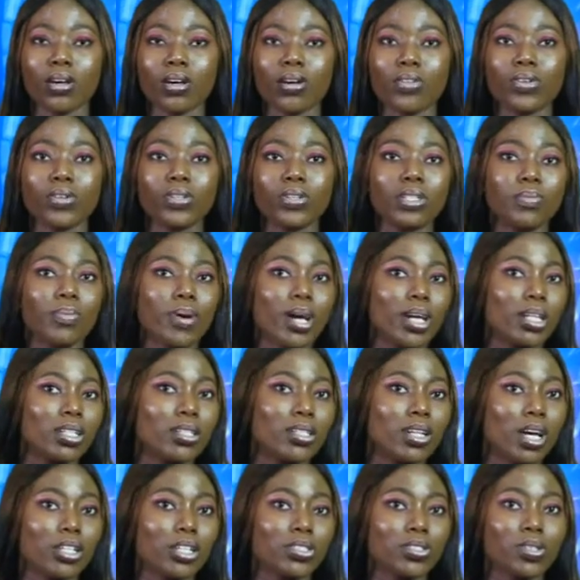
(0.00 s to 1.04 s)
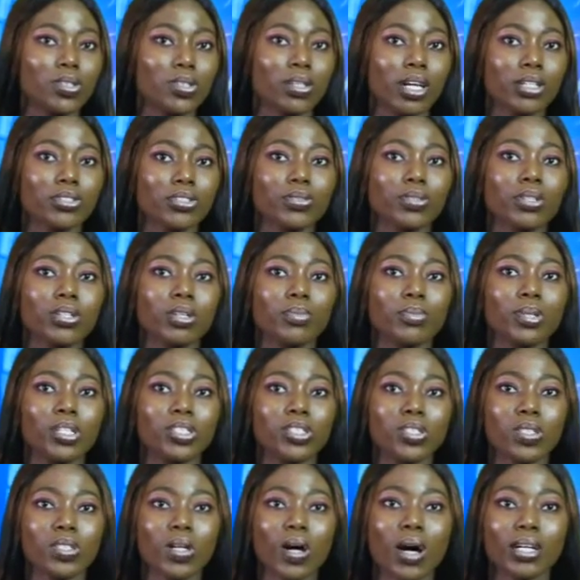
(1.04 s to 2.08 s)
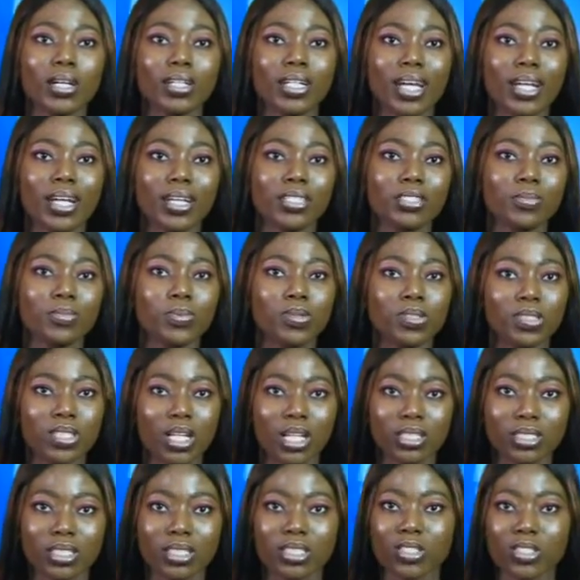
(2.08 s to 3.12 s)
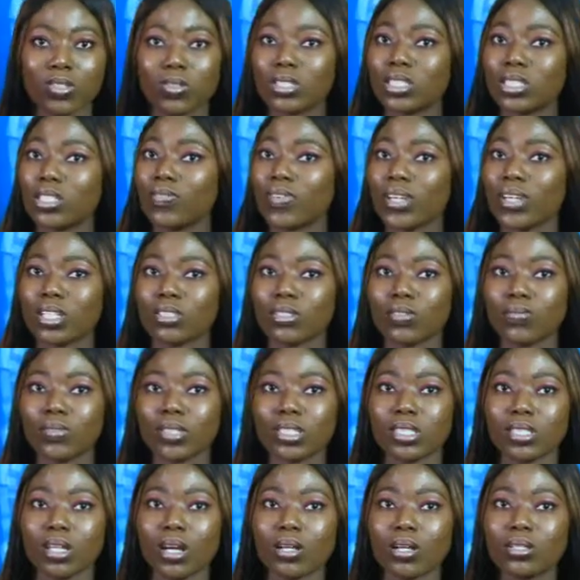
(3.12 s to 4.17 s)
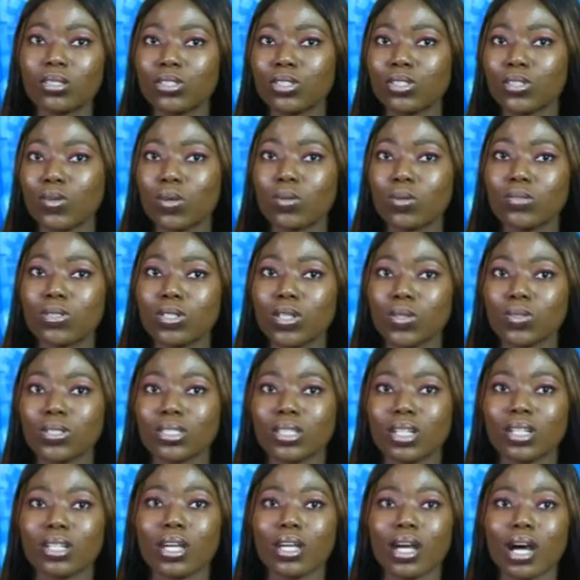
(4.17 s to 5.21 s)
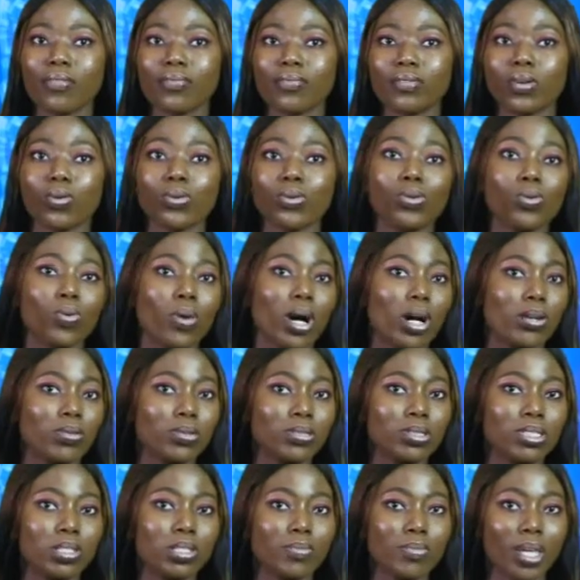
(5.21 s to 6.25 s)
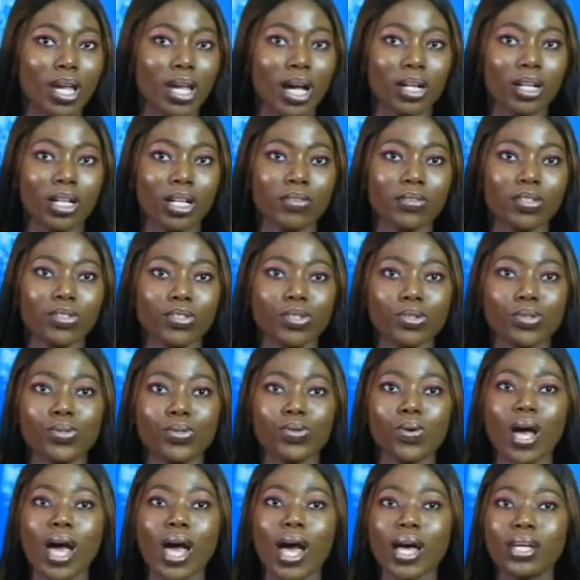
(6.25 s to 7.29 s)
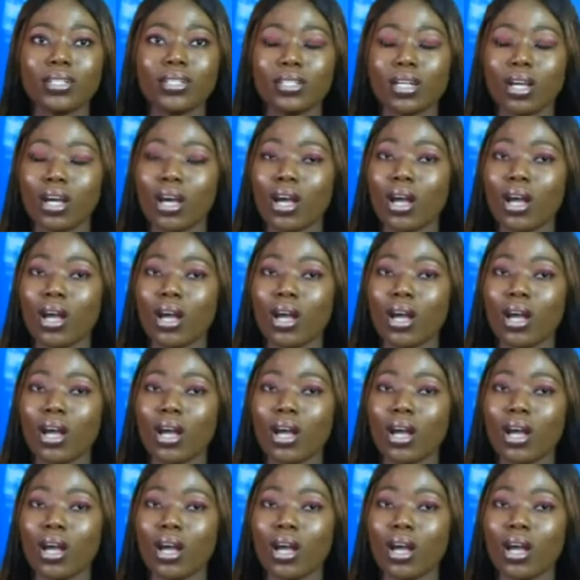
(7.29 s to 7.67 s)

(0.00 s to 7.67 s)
The Independent National Electoral Commission has presented certificate of return to Ondo State Governor Oluwarotimi Akeredolu and